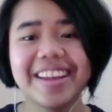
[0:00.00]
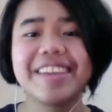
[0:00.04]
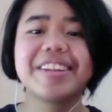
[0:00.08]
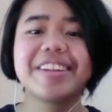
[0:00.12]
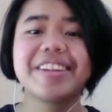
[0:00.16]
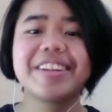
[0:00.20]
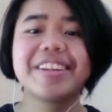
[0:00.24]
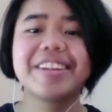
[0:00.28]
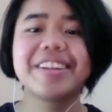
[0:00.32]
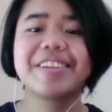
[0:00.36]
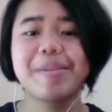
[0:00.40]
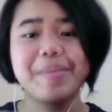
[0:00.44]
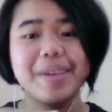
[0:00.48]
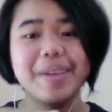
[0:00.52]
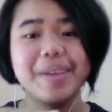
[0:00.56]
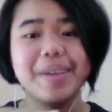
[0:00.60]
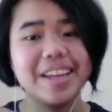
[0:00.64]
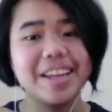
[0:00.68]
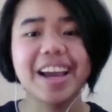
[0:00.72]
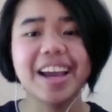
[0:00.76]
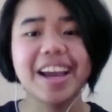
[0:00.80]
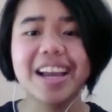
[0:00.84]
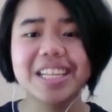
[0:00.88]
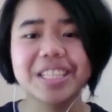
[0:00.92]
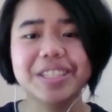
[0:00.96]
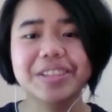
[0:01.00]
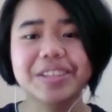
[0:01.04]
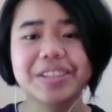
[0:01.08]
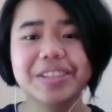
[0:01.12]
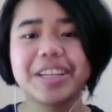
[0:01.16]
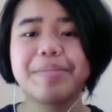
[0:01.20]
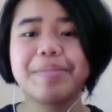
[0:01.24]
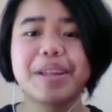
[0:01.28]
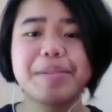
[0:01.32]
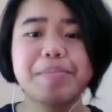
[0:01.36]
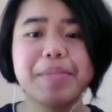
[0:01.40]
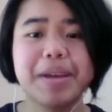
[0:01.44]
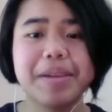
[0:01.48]
Even right. if I'm eating ice
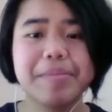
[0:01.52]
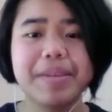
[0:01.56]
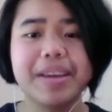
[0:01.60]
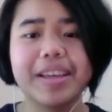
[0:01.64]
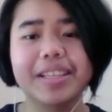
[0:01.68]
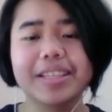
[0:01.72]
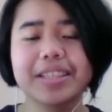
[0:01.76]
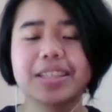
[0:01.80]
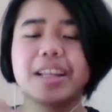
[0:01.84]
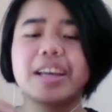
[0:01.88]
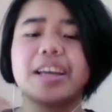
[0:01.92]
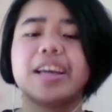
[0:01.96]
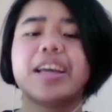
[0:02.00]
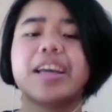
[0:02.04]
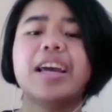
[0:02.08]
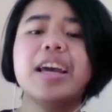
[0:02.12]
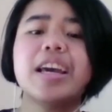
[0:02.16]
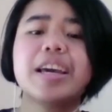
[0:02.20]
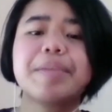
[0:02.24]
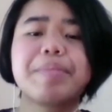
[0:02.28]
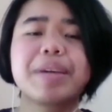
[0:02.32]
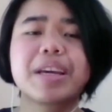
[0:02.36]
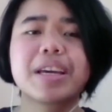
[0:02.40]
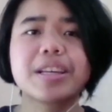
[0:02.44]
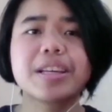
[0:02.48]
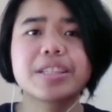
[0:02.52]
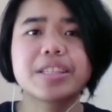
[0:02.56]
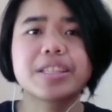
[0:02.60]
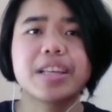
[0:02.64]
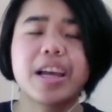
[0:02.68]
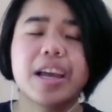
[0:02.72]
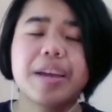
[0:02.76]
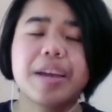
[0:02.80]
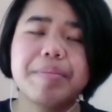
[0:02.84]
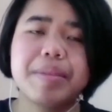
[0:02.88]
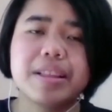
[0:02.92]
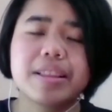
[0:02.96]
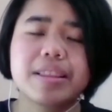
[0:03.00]
cream, like maybe it's like
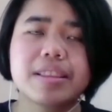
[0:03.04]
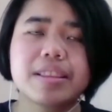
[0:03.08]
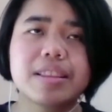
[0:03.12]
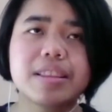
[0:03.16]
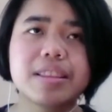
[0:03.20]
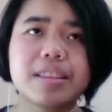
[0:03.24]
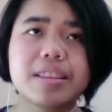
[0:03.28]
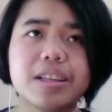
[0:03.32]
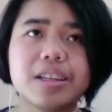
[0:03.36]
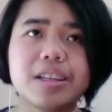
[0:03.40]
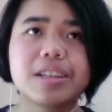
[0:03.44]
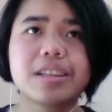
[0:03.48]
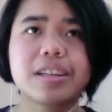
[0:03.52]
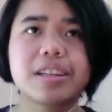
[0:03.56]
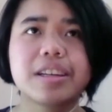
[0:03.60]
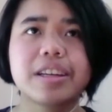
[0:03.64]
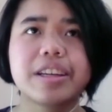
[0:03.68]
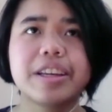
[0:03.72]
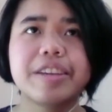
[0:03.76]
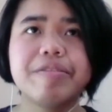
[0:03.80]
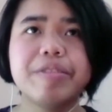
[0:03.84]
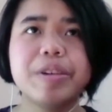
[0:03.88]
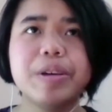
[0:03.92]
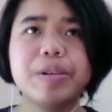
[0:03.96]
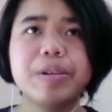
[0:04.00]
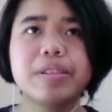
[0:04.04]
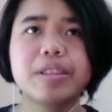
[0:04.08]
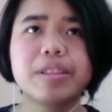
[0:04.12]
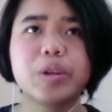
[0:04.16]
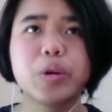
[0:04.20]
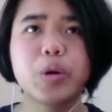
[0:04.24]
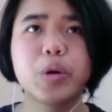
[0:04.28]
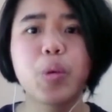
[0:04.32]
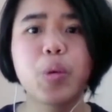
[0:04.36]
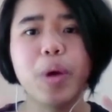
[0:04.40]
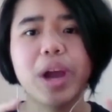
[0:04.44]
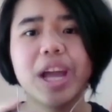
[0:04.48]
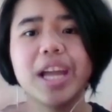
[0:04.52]
because I mean, look, if you
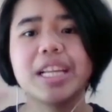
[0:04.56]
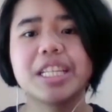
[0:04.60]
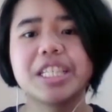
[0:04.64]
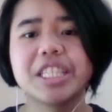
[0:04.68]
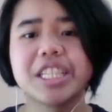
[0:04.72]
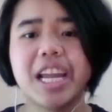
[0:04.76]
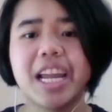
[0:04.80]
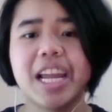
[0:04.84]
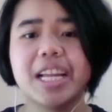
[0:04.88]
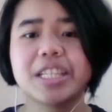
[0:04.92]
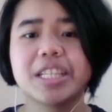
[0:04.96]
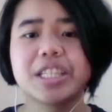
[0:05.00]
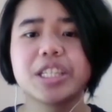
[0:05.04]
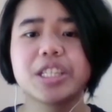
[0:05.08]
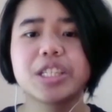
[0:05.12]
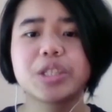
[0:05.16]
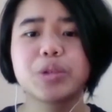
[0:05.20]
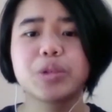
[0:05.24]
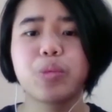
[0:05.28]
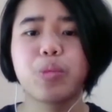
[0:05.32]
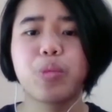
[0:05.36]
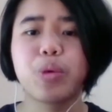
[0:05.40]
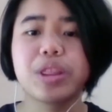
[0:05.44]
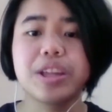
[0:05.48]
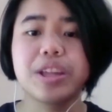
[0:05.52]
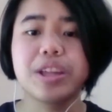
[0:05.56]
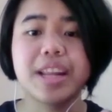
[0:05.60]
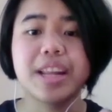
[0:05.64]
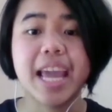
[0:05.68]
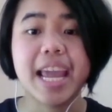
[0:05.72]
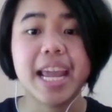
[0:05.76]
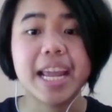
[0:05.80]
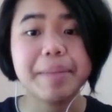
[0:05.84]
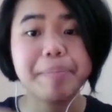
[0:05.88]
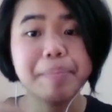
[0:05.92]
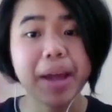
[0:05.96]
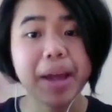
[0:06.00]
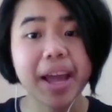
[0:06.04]
your weight changes within
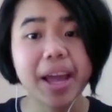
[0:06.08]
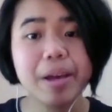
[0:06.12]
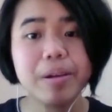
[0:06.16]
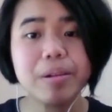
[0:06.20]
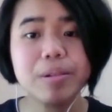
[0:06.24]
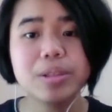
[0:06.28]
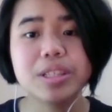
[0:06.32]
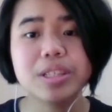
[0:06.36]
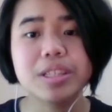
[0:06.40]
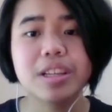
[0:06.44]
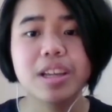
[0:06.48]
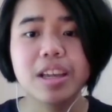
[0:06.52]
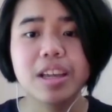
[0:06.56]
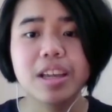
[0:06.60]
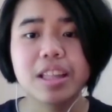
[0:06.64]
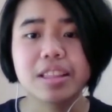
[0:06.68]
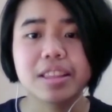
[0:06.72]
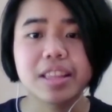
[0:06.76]
eight pounds,